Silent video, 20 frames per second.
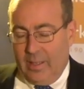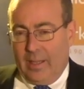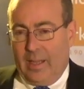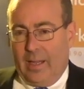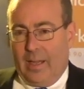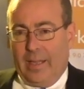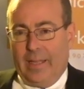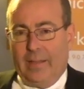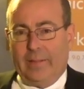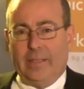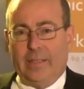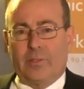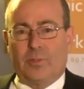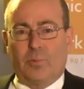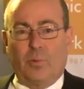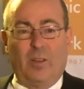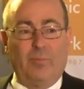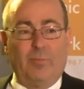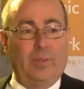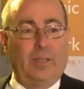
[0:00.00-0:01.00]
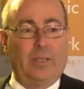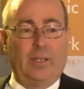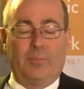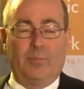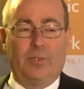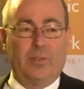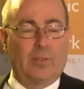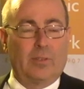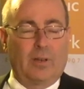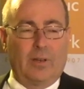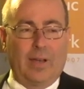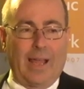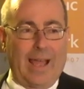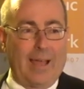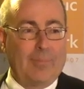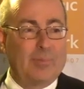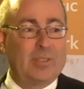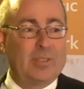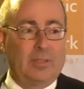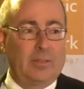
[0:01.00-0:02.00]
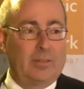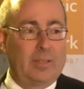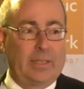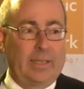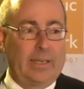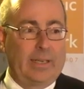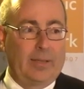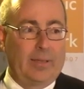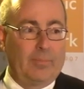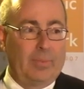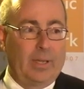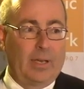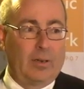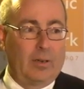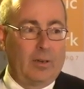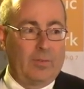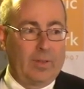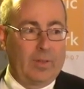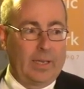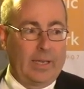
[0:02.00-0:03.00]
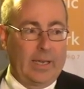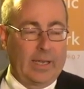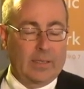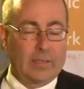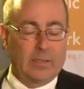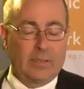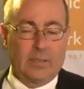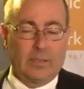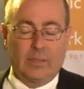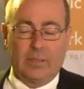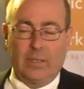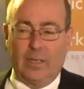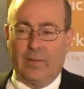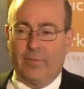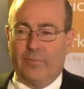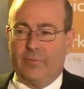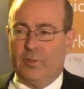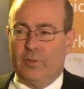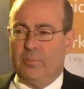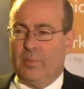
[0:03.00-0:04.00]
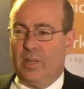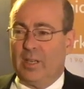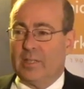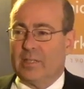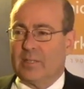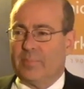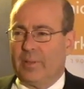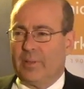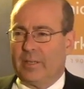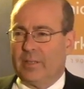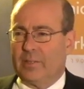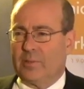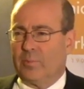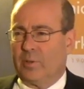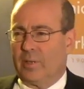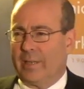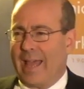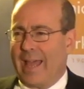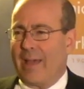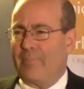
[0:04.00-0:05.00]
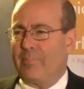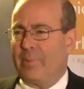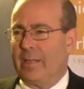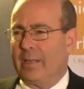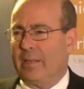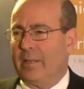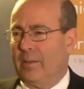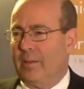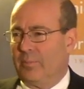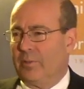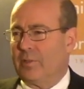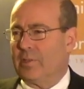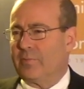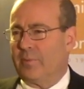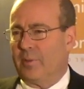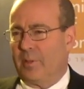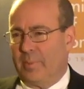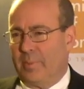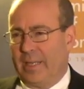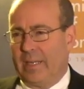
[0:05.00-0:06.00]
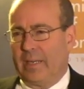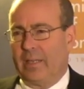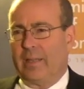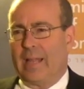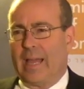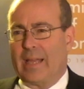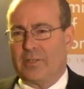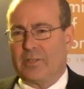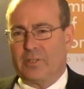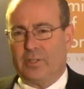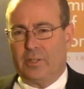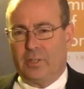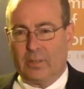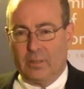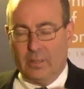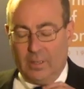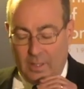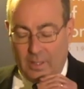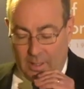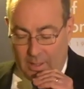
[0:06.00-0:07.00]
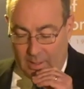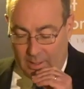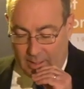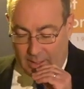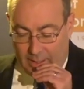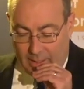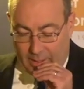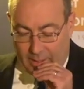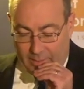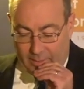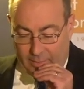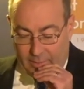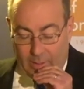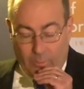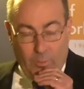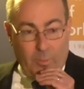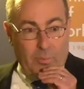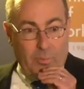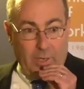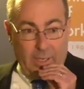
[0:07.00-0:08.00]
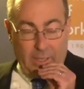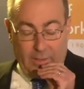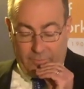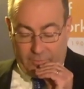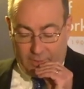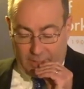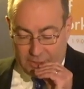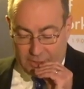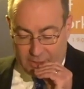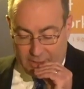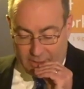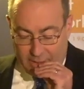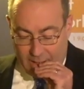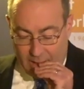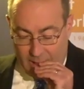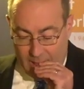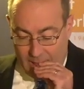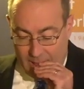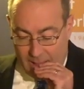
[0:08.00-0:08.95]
And these 12-month numbers are absolutely going to get better over the next few months because we're lapping numbers from the beginning of last year that were pretty inflationary.